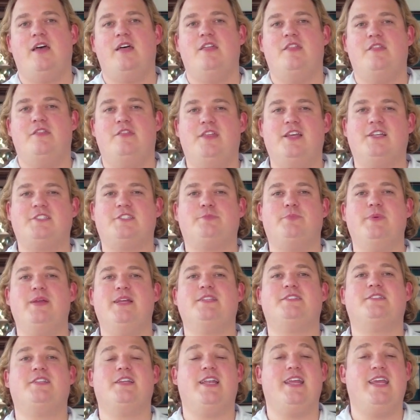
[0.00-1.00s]
This
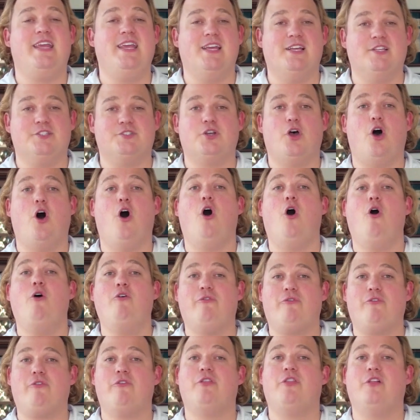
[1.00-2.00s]
means that he is
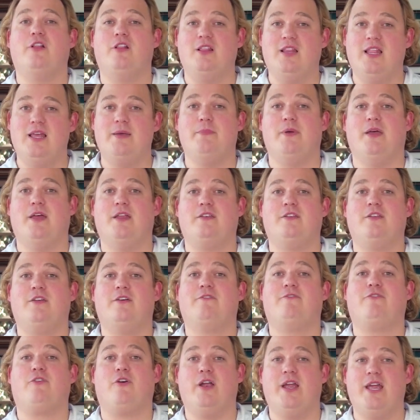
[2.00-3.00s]
over the limit
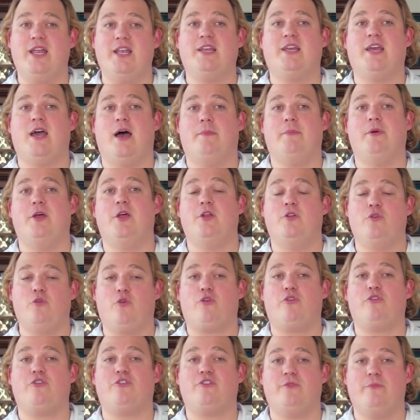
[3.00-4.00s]
for income in
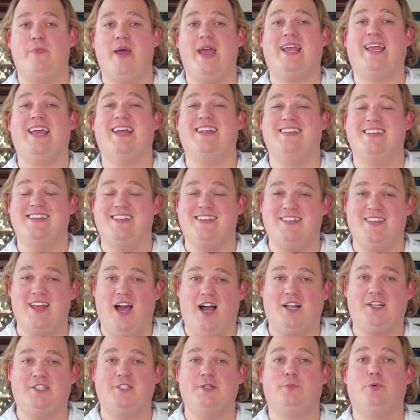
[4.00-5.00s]
order to make a
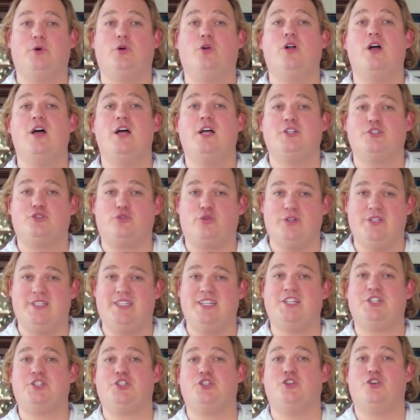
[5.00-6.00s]
deductible
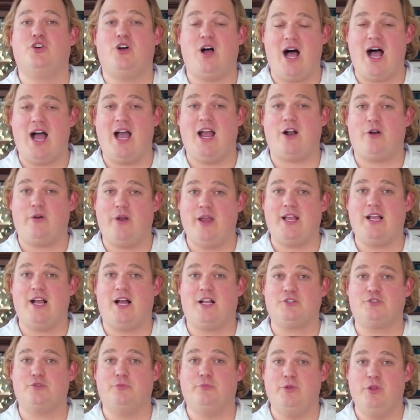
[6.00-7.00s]
traditional IRA
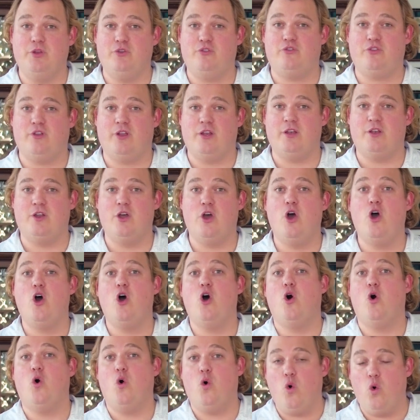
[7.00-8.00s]
contribution
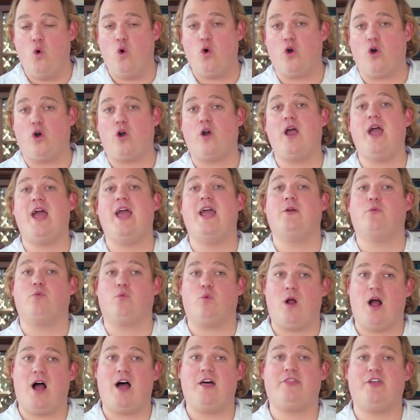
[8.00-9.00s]
or a
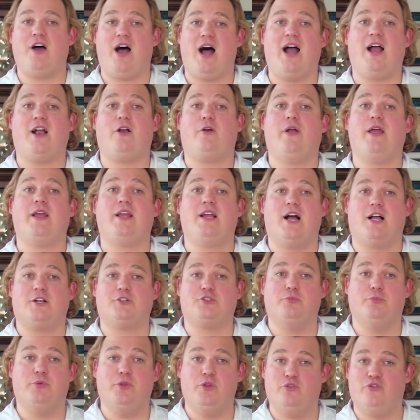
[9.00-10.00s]
Roth IRA
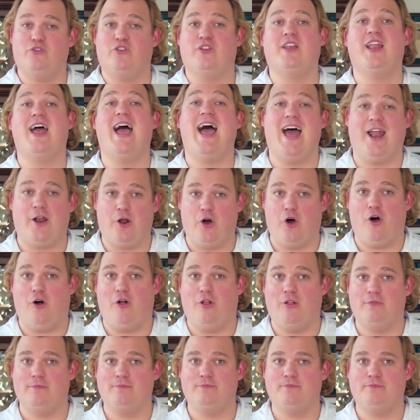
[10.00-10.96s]
contribution at all.